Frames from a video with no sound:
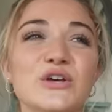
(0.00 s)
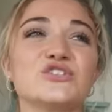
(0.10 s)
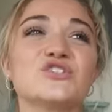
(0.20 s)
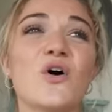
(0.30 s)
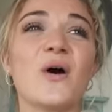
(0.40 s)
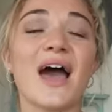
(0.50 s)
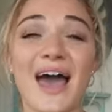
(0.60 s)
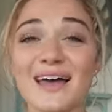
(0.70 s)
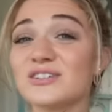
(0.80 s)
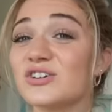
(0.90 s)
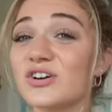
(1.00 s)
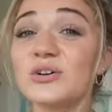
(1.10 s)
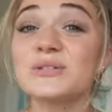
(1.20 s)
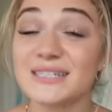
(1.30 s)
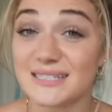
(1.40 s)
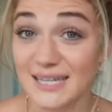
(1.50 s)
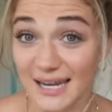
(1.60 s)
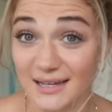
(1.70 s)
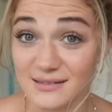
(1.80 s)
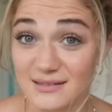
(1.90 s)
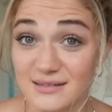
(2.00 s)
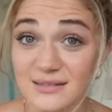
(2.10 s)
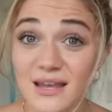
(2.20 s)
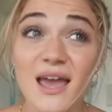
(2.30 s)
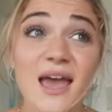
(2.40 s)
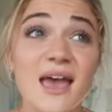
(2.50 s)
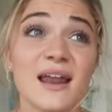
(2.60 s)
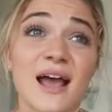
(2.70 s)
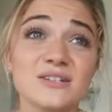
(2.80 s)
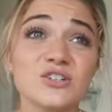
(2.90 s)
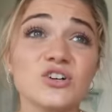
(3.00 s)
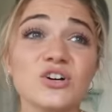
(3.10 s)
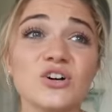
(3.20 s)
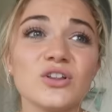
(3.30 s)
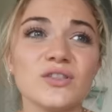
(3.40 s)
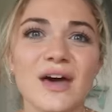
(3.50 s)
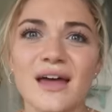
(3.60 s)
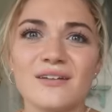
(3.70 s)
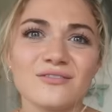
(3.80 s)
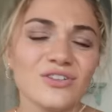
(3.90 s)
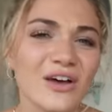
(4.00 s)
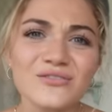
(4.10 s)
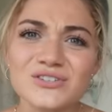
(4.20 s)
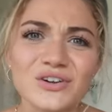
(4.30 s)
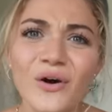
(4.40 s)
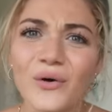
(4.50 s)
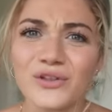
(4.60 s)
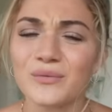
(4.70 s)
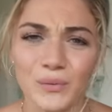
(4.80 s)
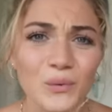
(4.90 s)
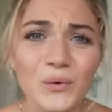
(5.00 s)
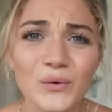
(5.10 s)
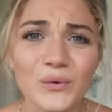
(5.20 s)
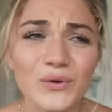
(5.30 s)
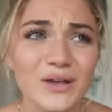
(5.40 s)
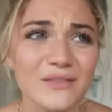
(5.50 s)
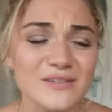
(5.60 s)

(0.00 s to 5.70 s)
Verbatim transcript: So as a girl who did dance, and as a girl that loved to go to the pool in the